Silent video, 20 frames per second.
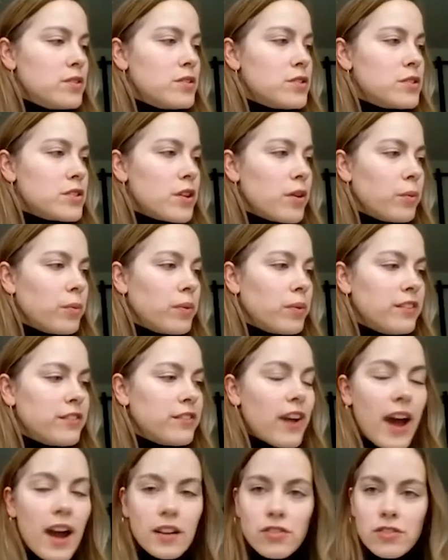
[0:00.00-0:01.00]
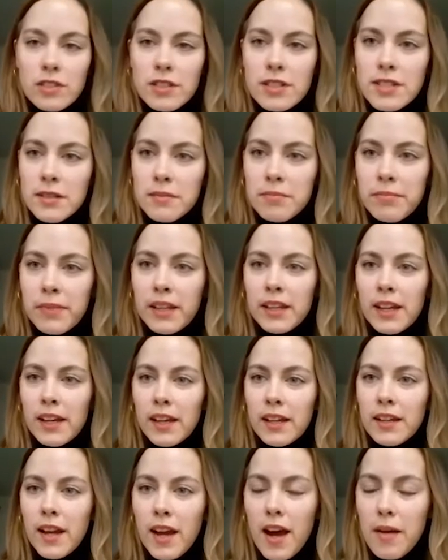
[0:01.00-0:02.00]
So we've actually
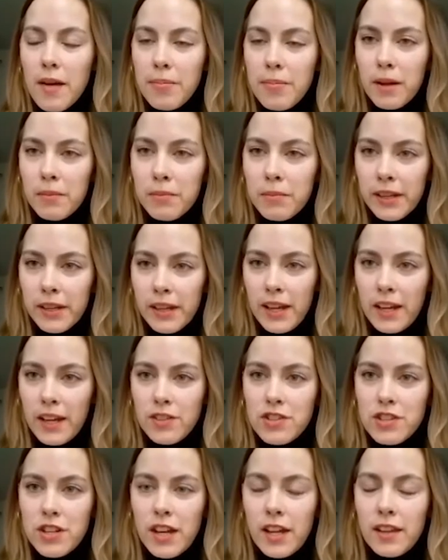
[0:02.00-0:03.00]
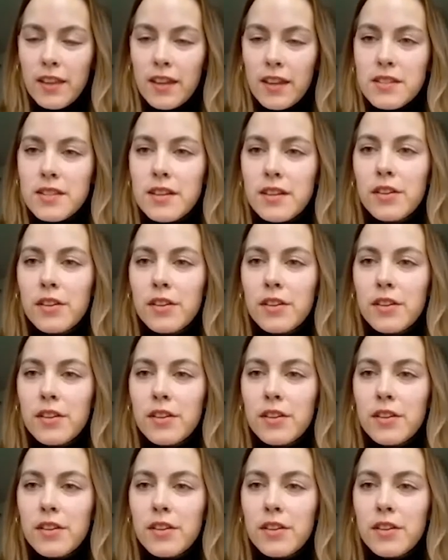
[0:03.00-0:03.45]
submitted a publication that's